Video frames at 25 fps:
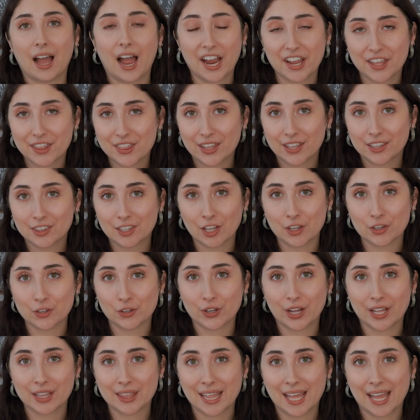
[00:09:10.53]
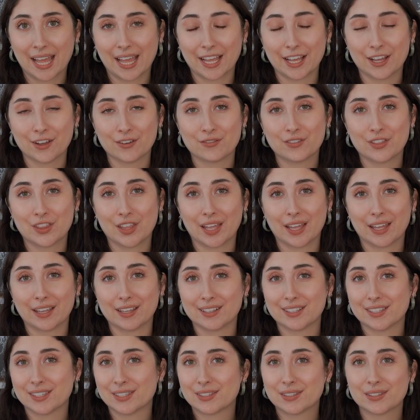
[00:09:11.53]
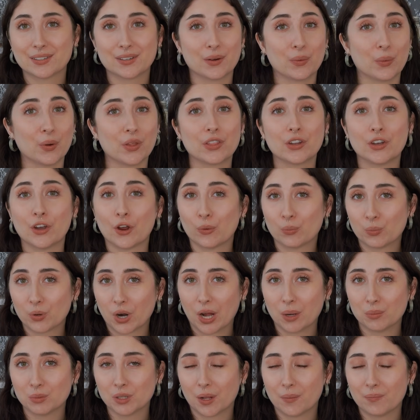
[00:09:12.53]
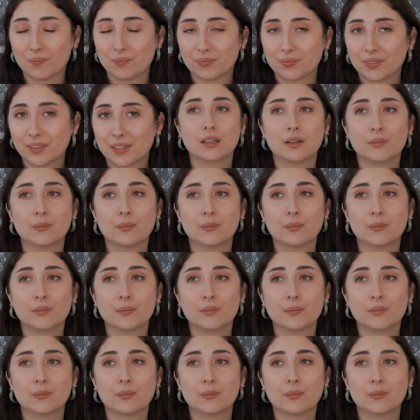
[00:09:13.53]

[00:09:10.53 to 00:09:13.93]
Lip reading: I think that you'll get the hang of things with no problem.